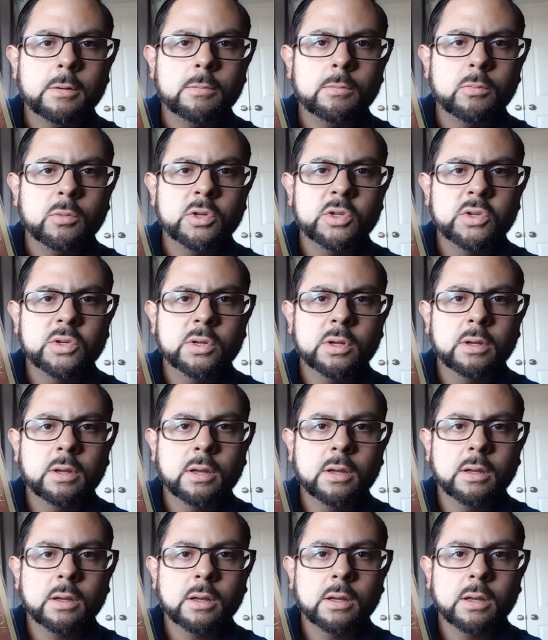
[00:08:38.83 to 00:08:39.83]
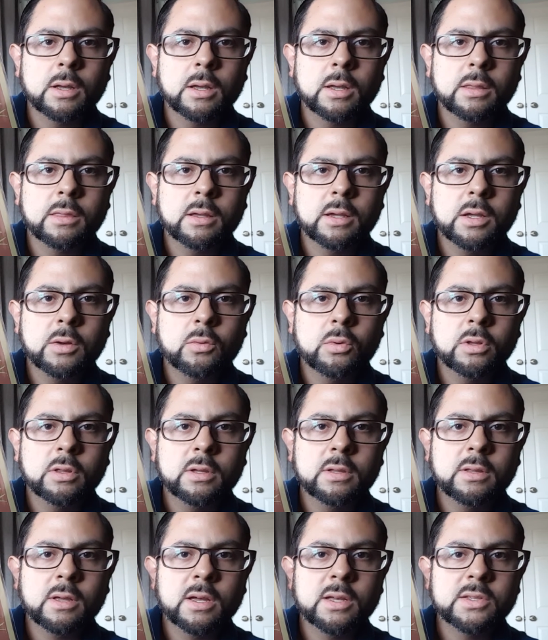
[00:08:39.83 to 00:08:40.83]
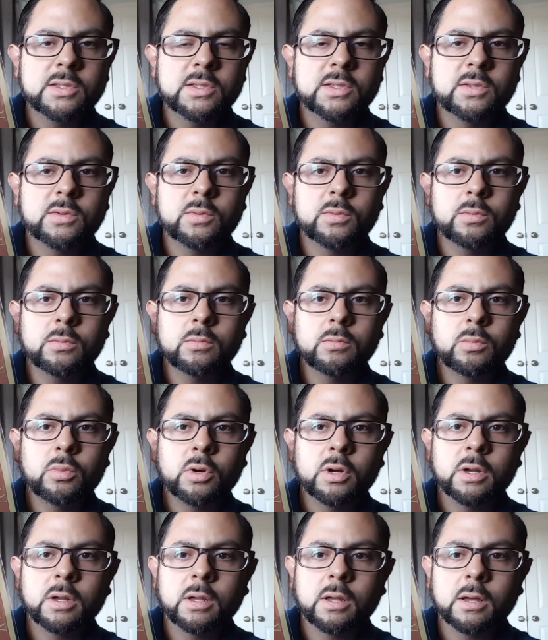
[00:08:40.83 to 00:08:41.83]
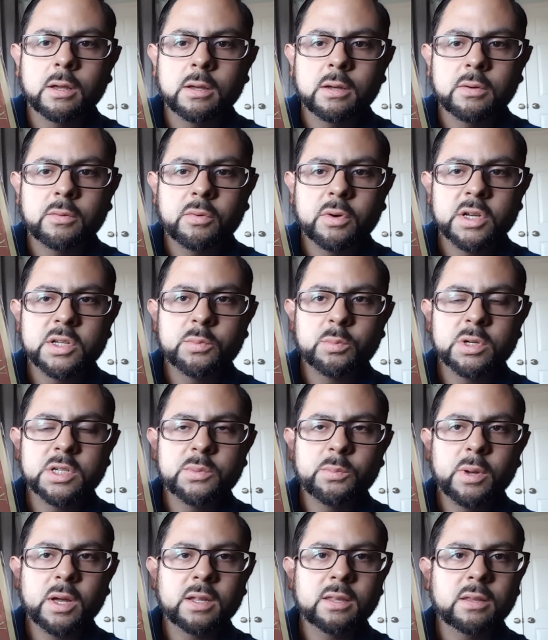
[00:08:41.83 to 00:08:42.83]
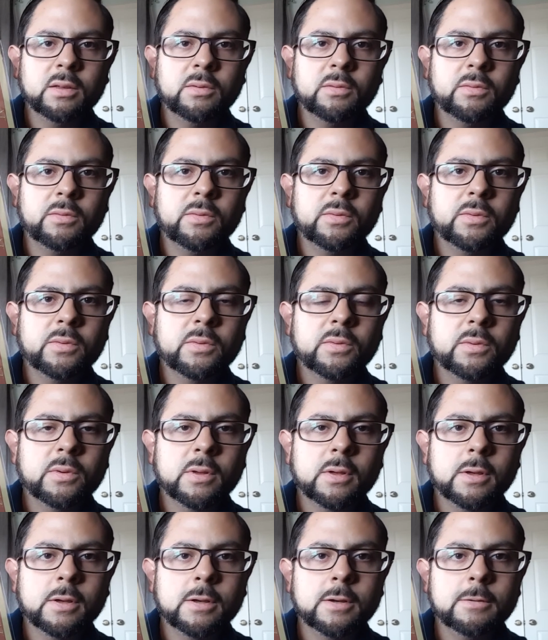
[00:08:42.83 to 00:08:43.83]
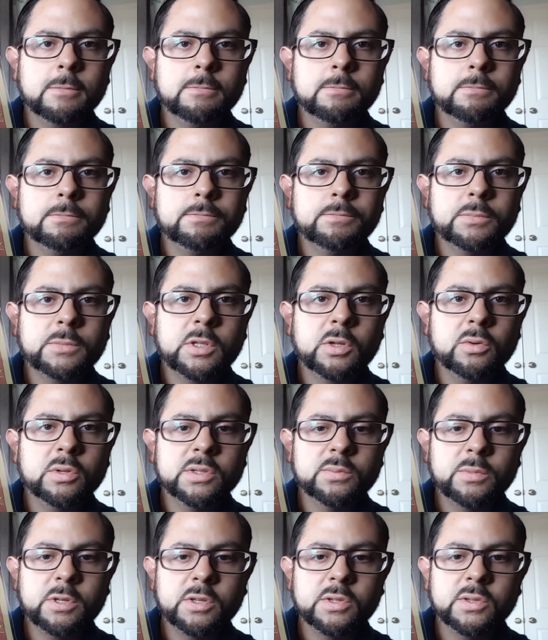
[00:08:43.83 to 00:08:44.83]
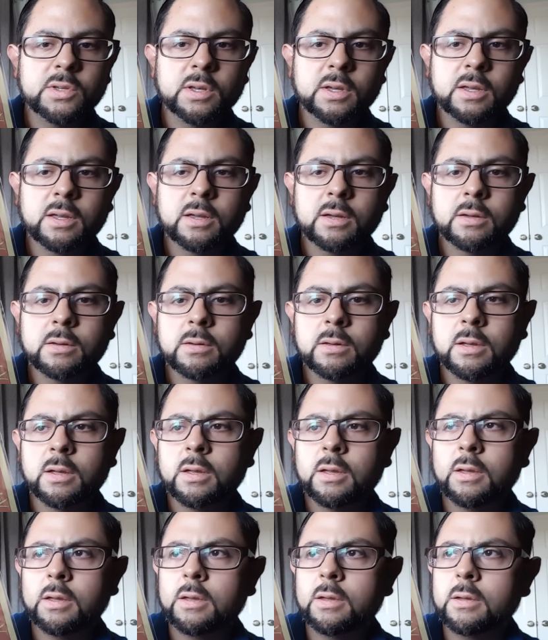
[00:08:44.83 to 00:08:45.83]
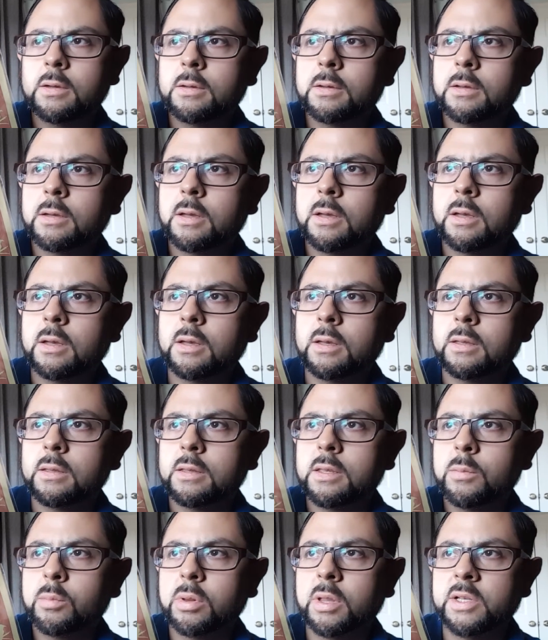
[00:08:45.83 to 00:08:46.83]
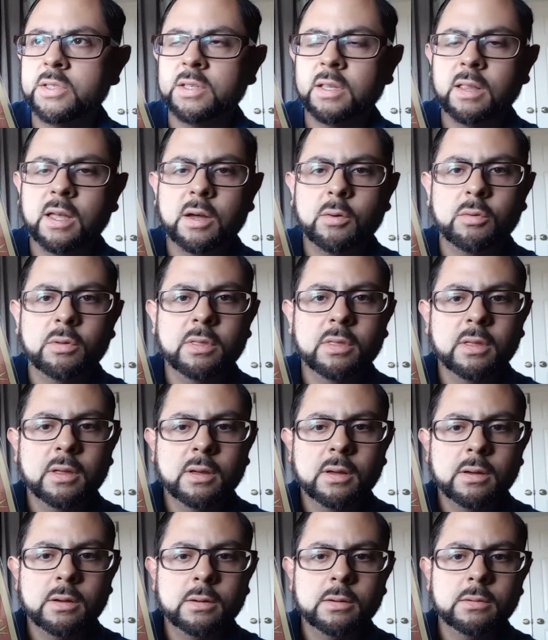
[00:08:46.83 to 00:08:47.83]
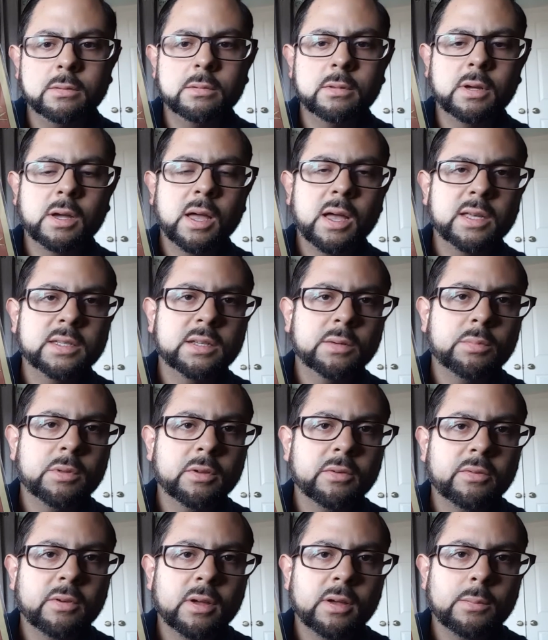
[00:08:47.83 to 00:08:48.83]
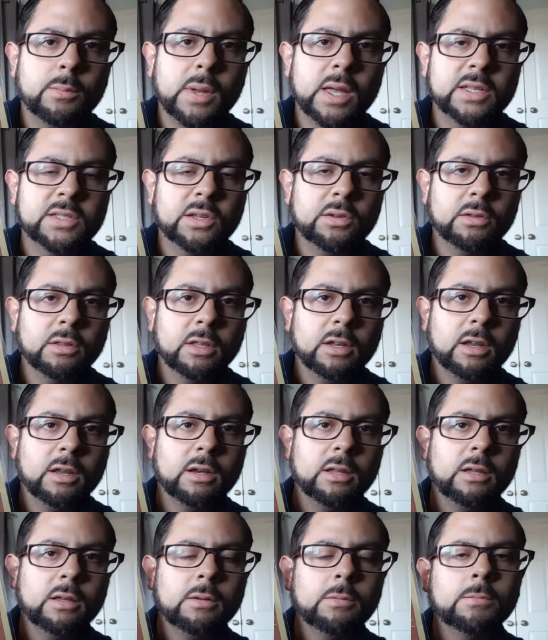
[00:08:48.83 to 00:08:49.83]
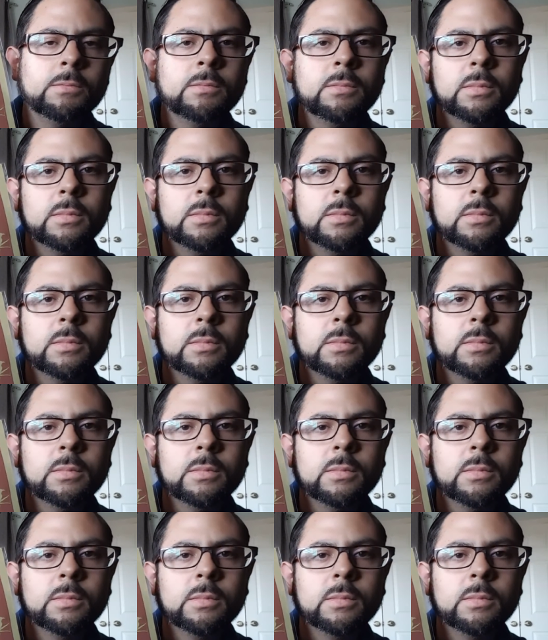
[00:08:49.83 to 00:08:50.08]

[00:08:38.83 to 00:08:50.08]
which I think it really does bring a fresh perspective to his music. He plays a lot with the concept of masculinity,